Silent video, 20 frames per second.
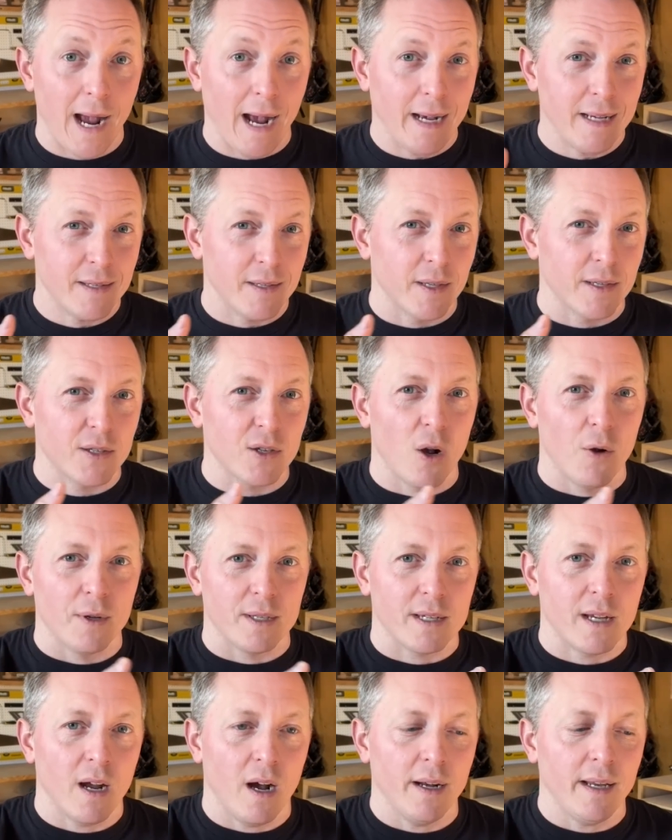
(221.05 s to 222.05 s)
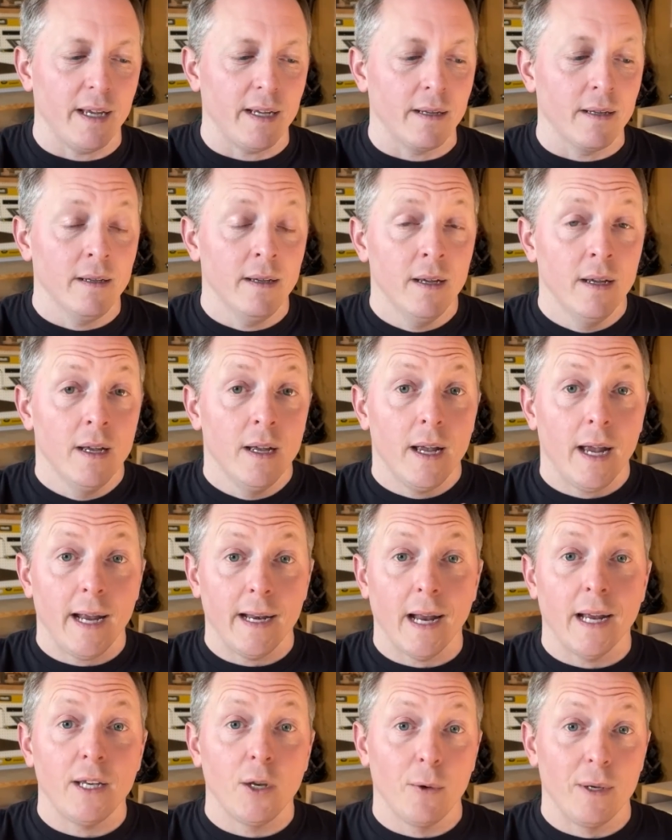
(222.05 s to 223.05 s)
as the saw is cutting,
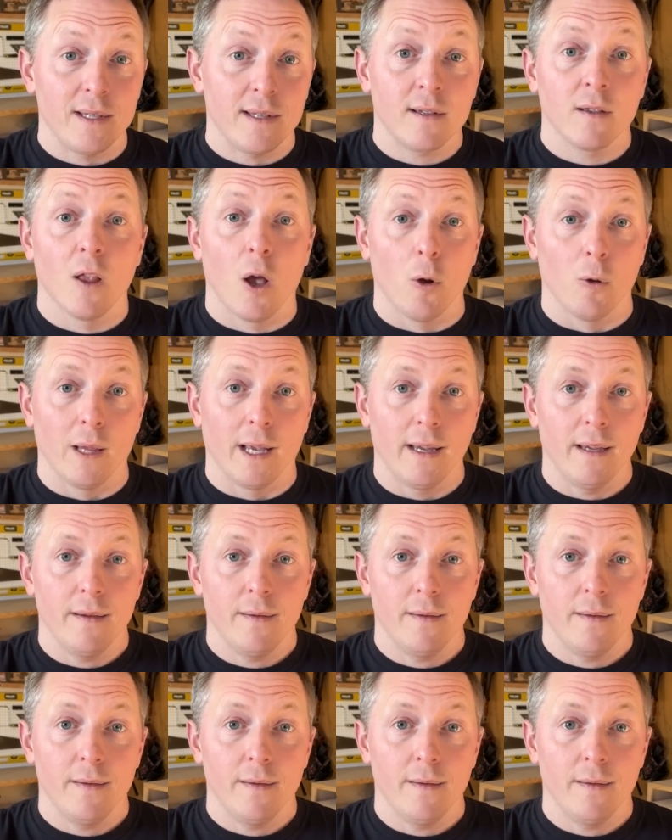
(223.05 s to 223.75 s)
and I do it slowly.